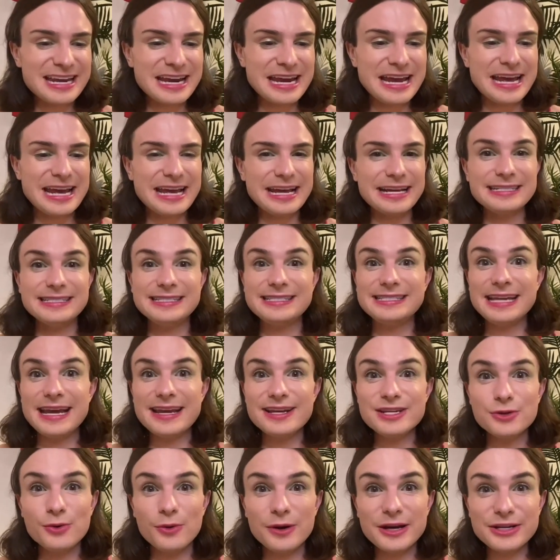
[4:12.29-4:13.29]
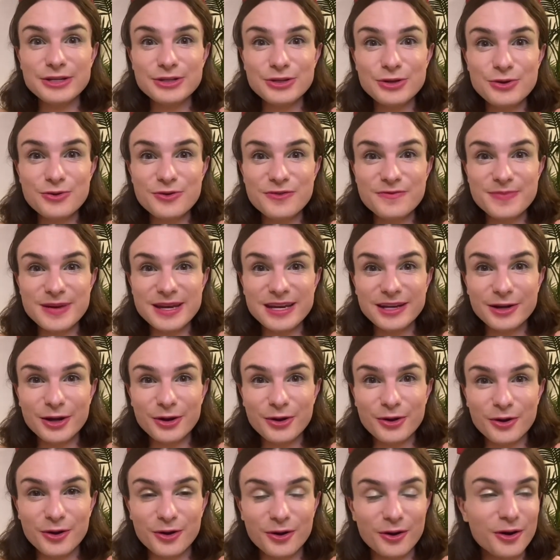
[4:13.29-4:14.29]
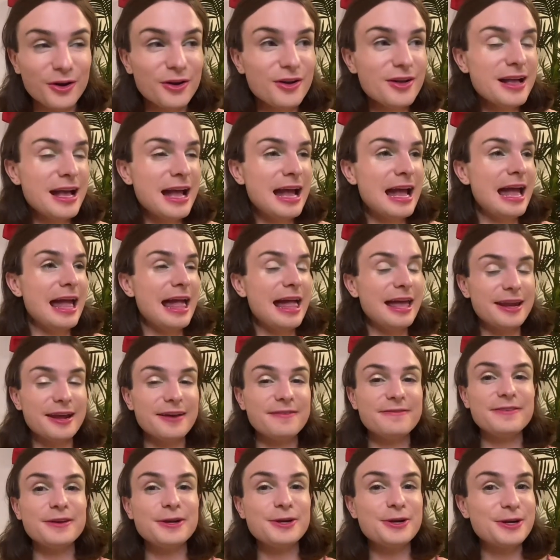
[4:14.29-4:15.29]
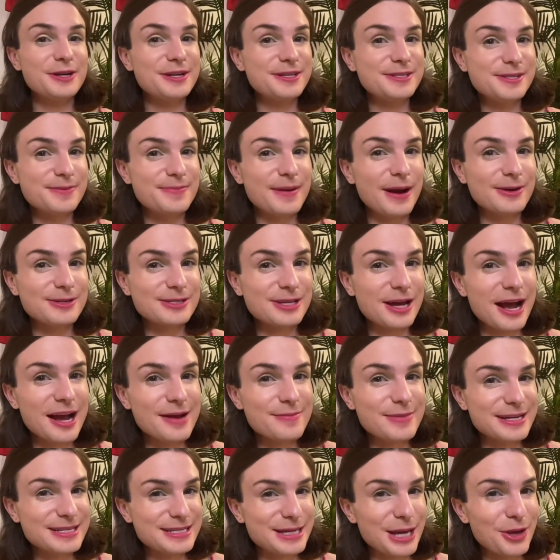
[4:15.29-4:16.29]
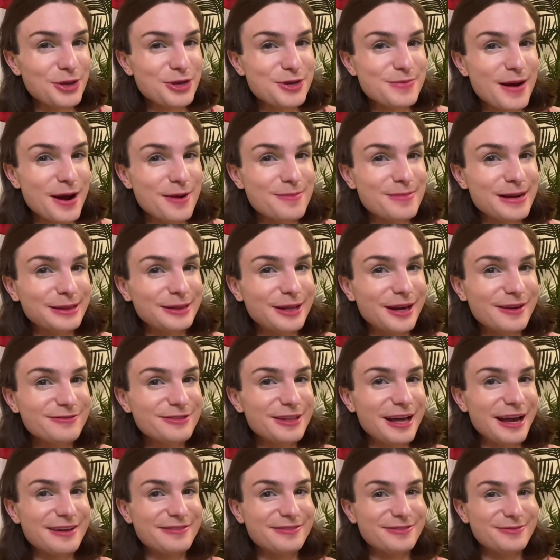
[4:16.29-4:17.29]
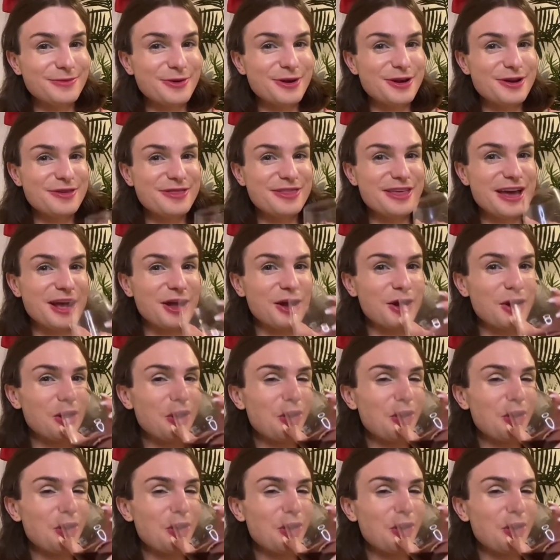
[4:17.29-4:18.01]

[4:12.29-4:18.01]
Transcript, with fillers: It's day 22 of being a girl and I figured it's about time I tell you about my love life. What do you think?